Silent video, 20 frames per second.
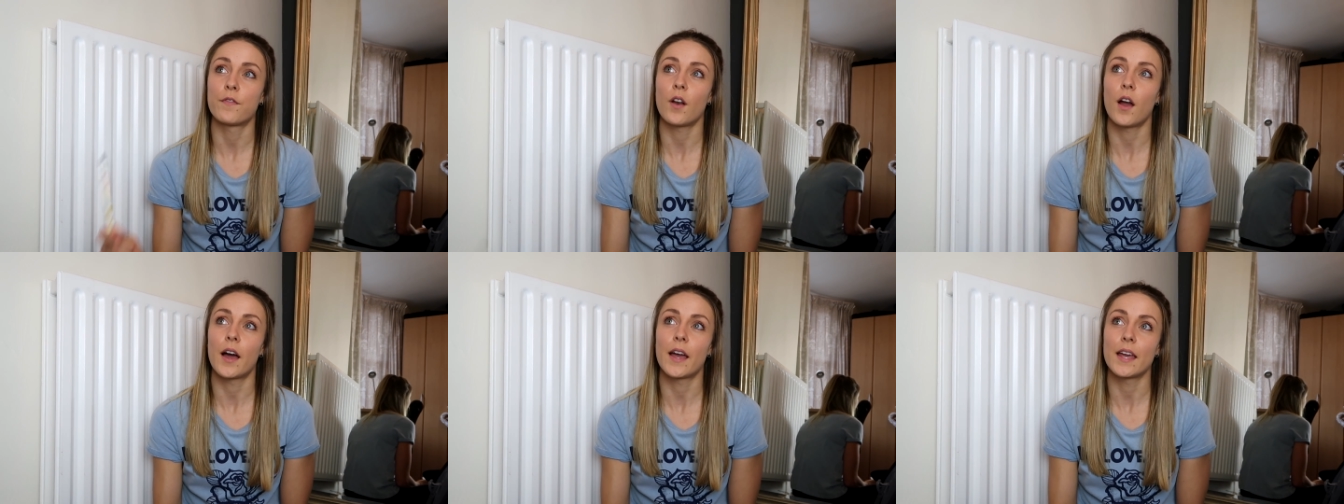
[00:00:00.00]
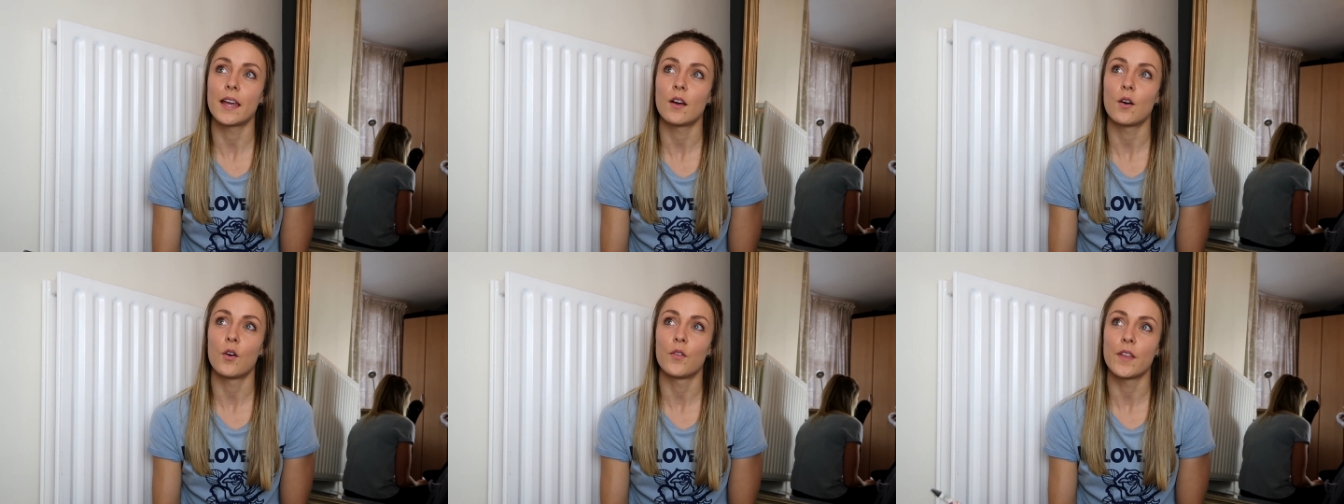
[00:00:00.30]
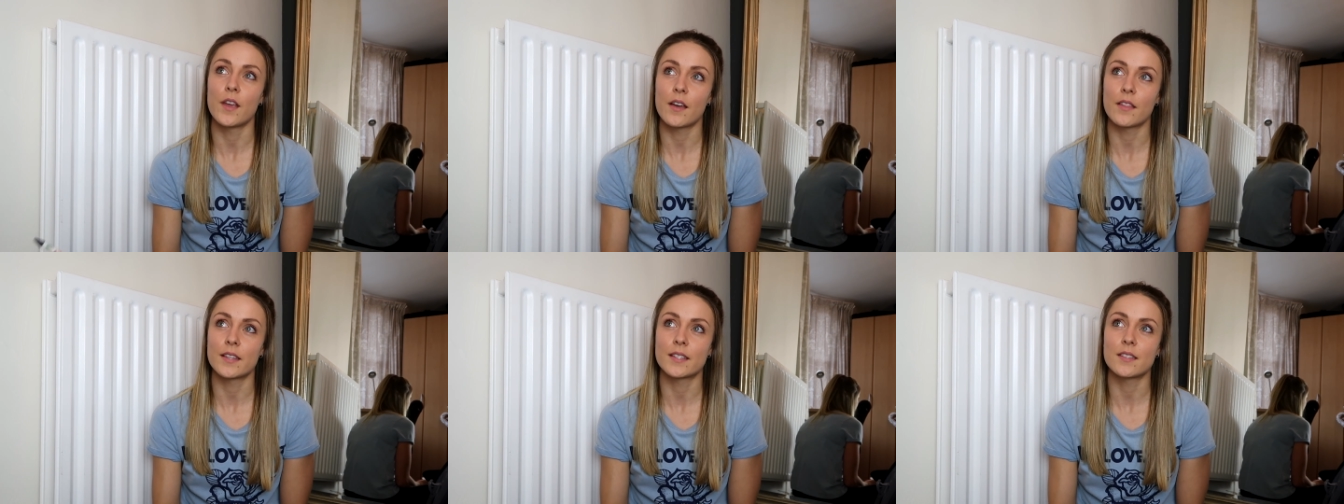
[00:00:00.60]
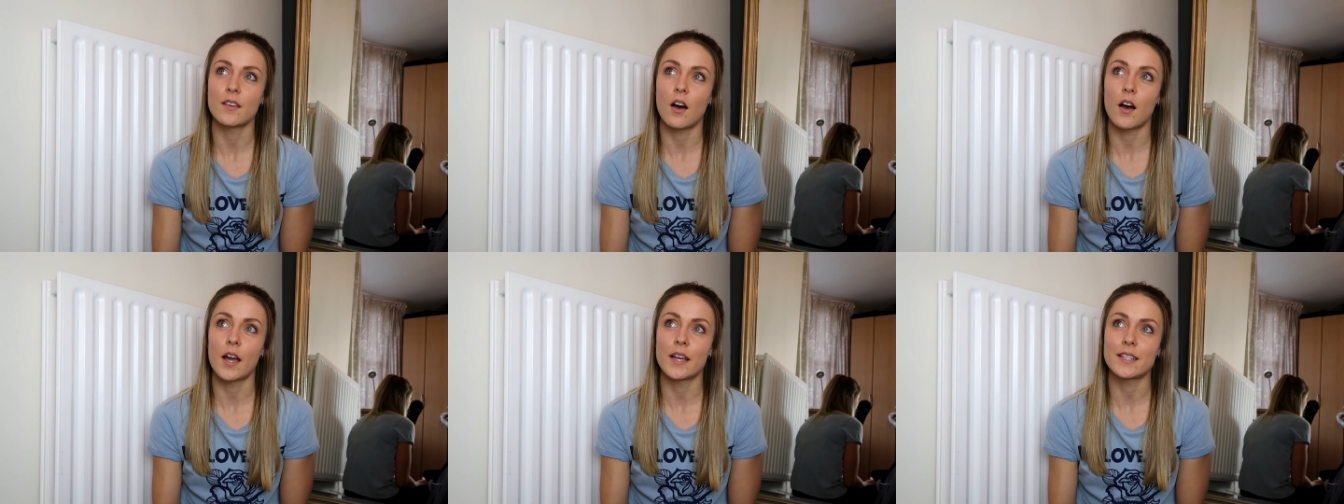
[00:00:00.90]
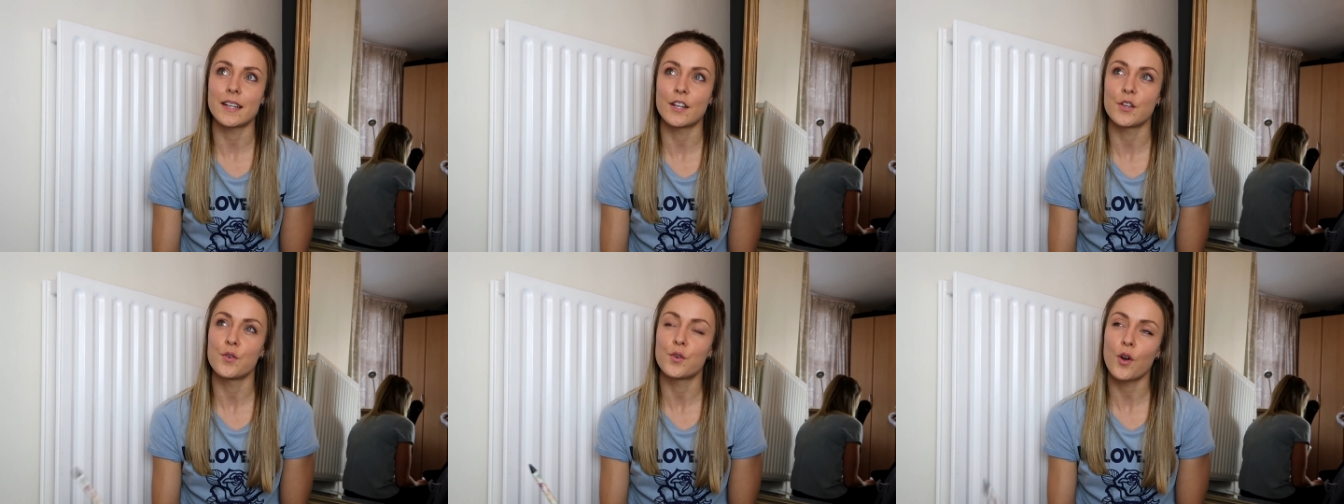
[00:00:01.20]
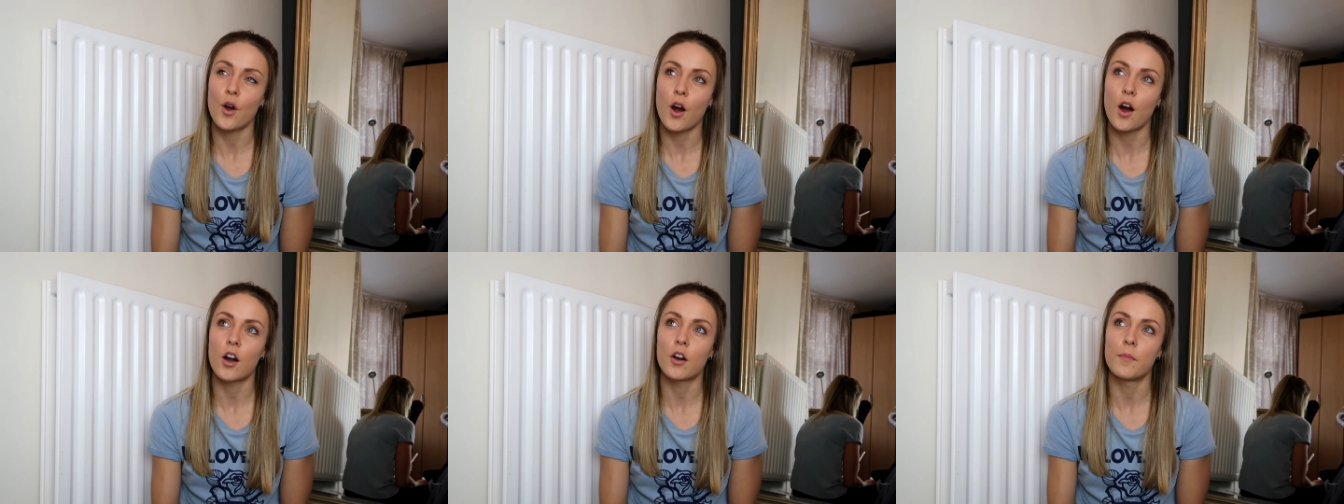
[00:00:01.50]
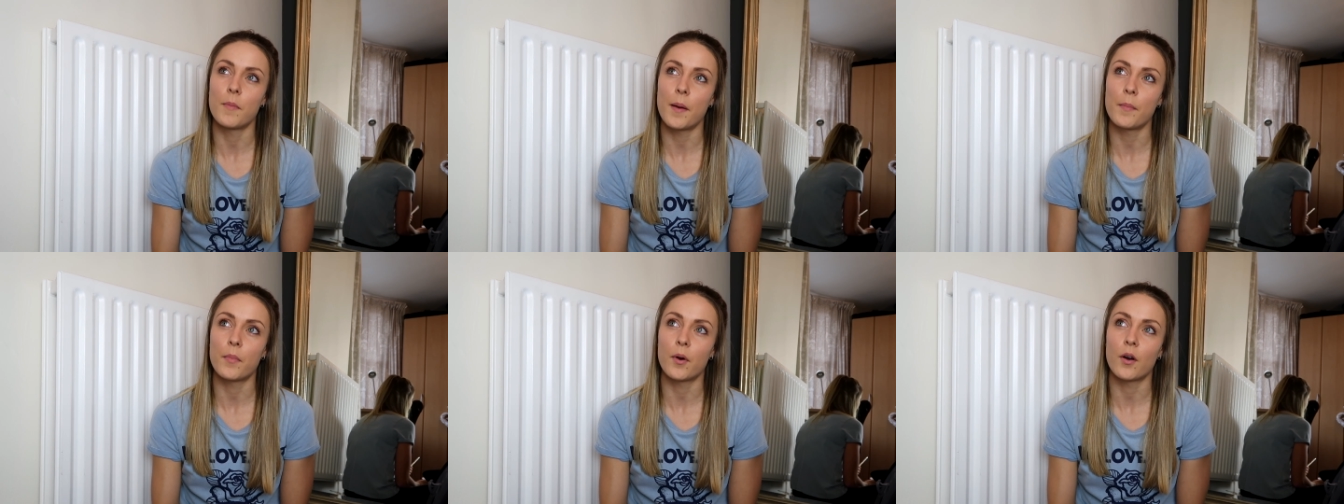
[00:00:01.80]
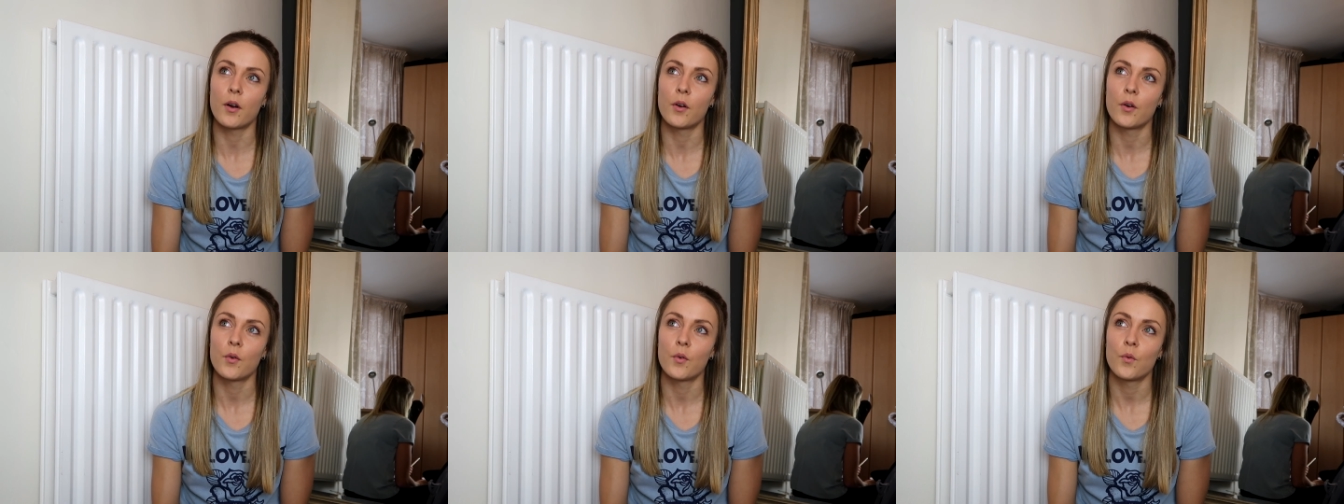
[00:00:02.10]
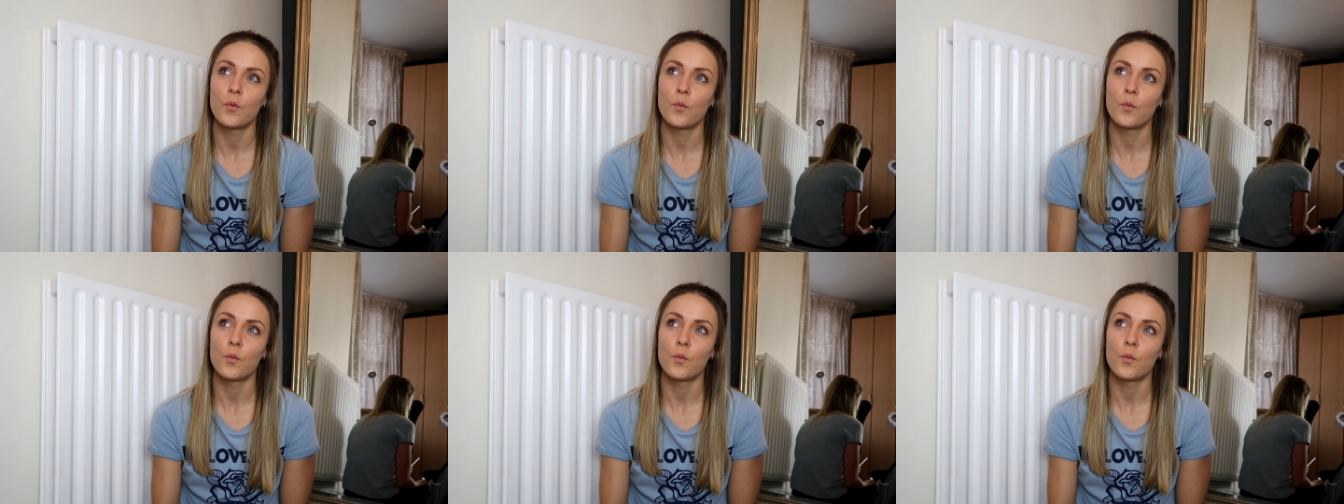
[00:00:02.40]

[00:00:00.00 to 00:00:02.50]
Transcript: flight on the other side and you can't remember